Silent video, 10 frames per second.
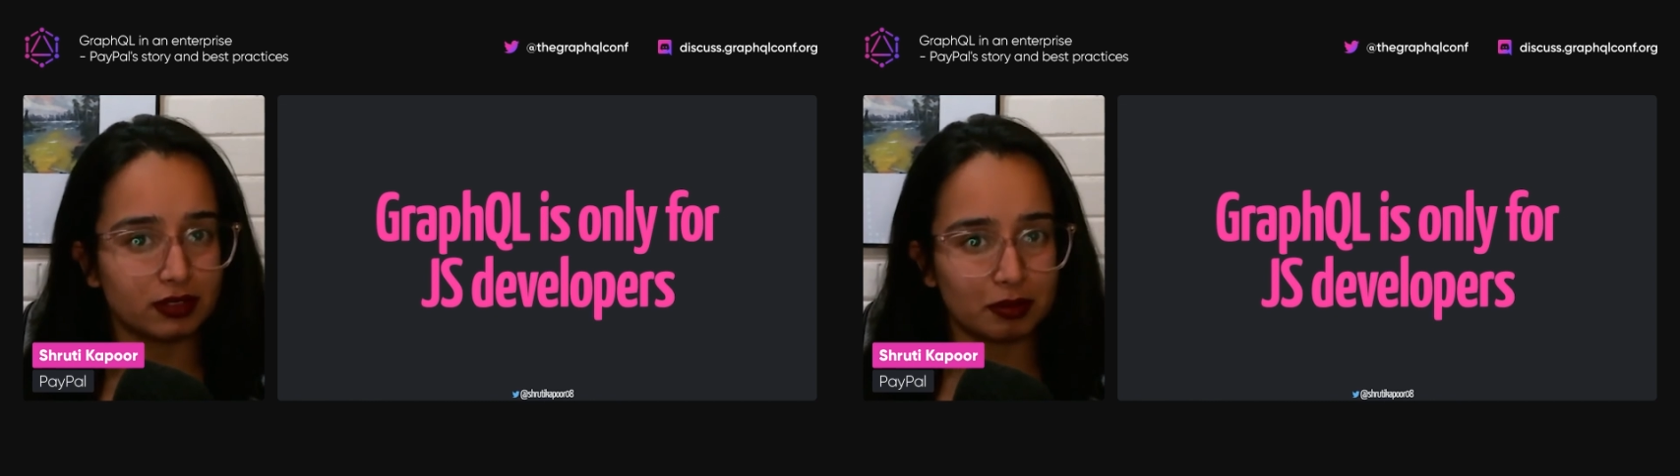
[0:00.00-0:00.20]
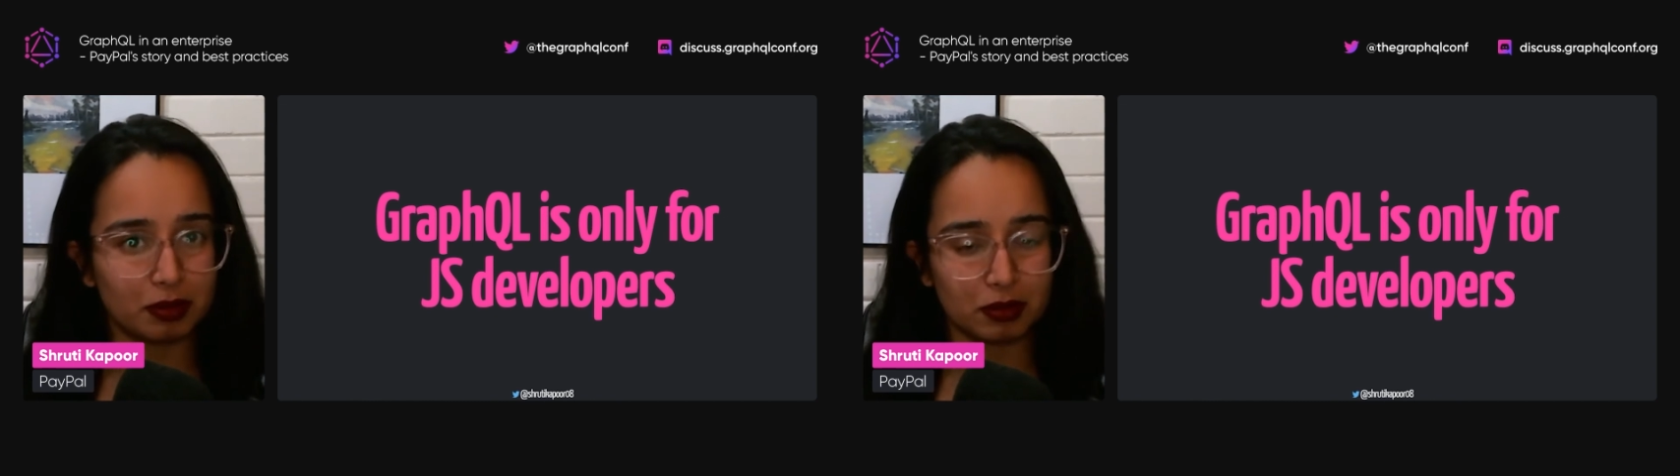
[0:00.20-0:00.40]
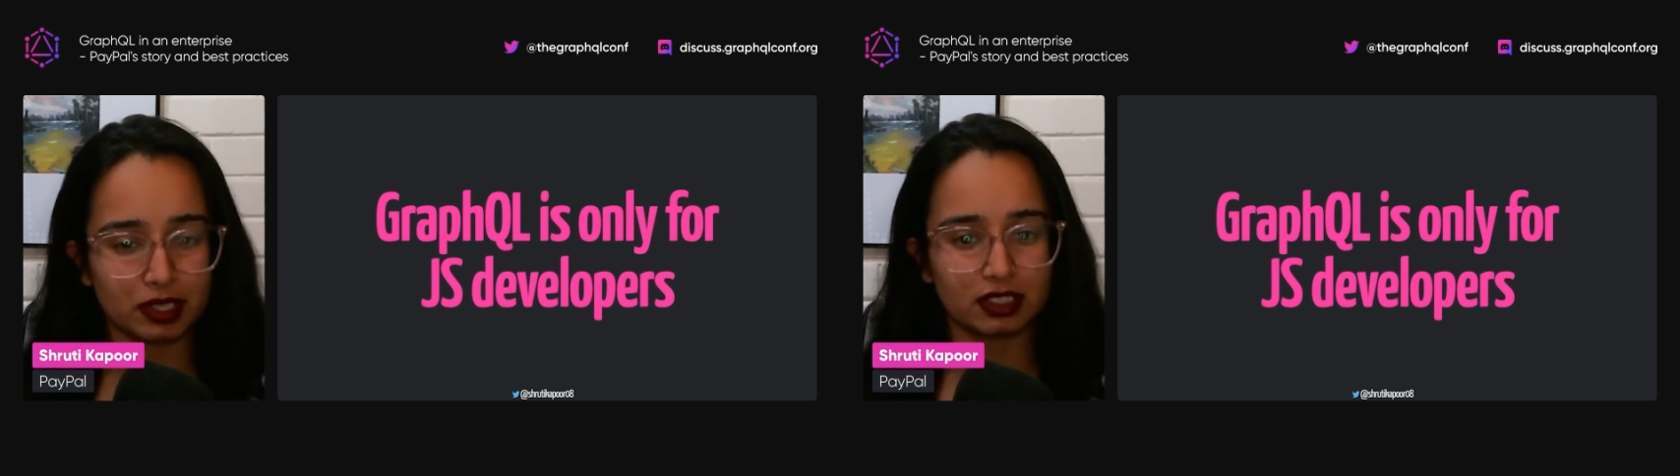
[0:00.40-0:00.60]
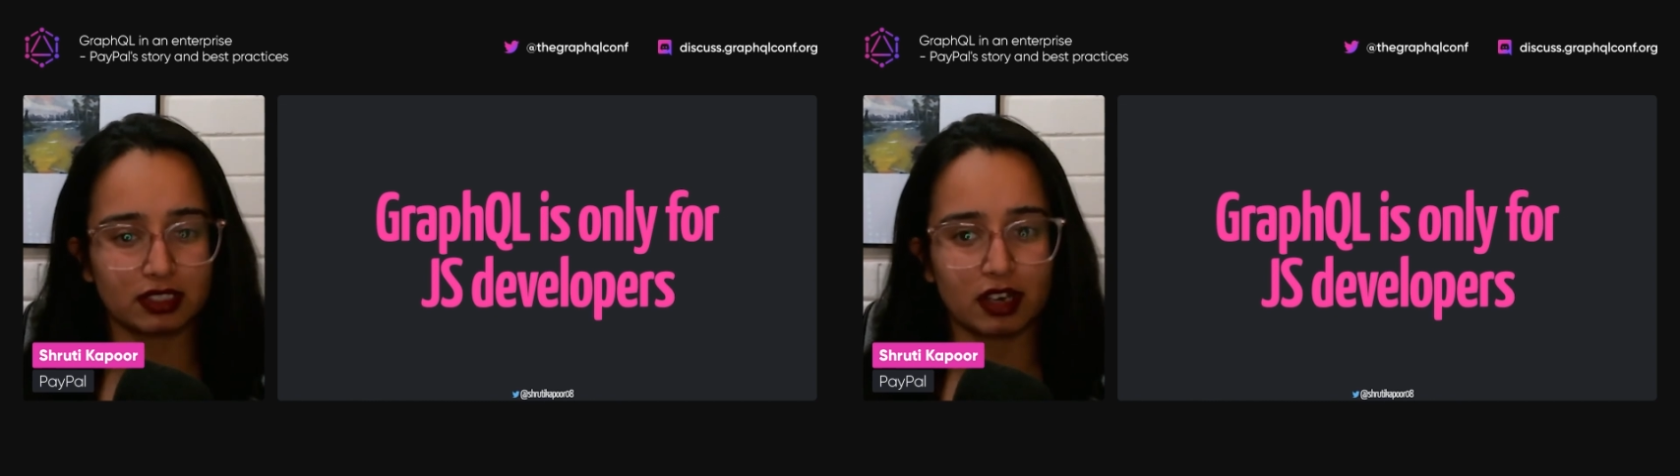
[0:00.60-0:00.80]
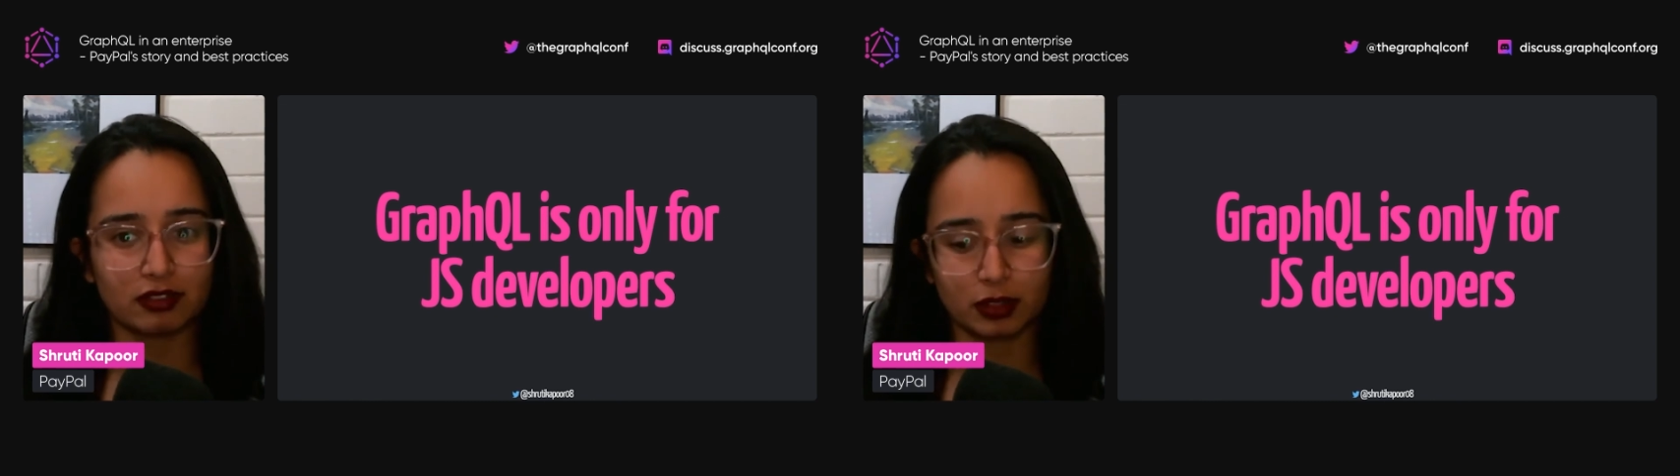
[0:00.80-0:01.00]
for implementing
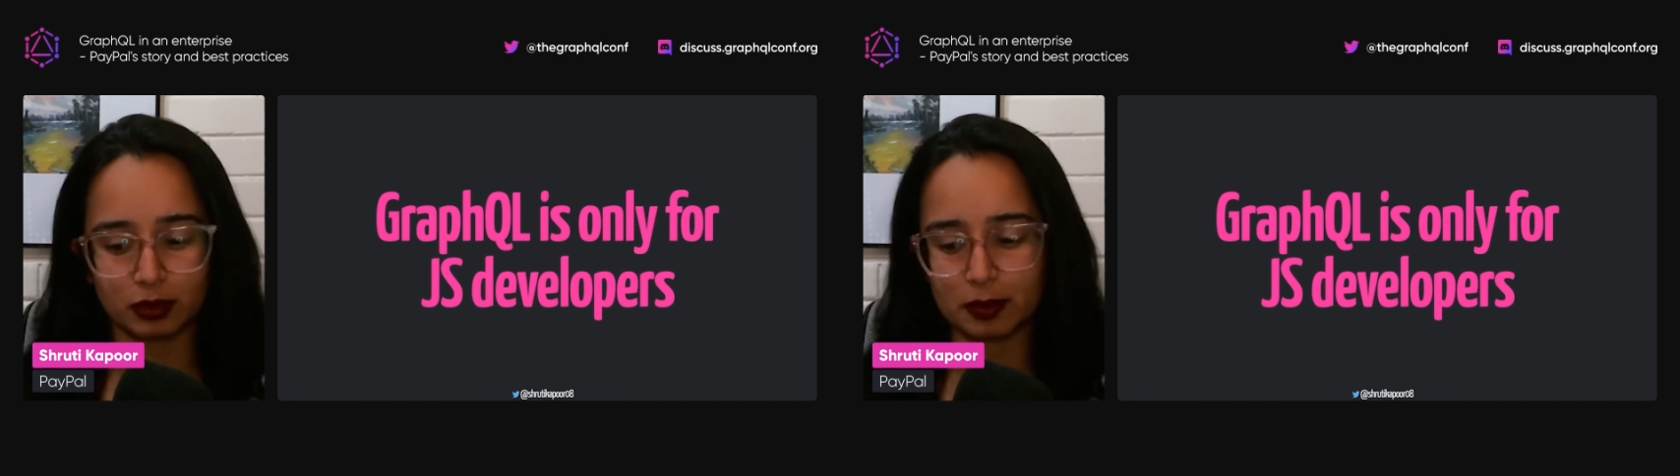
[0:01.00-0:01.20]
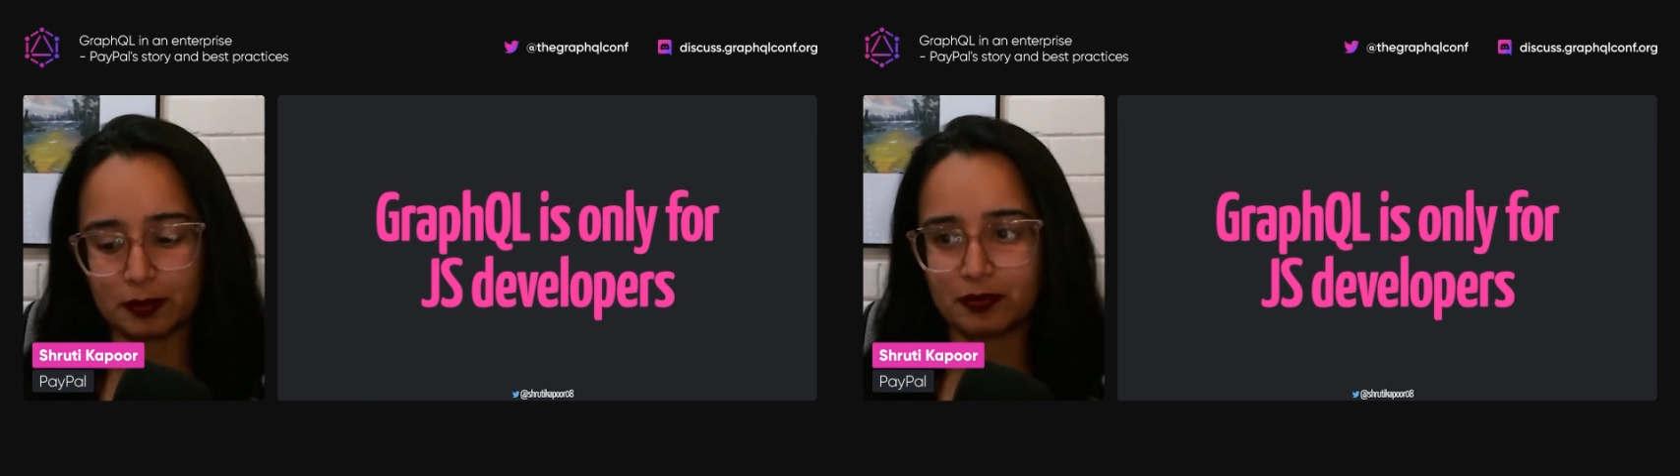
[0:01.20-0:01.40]
GraphQL.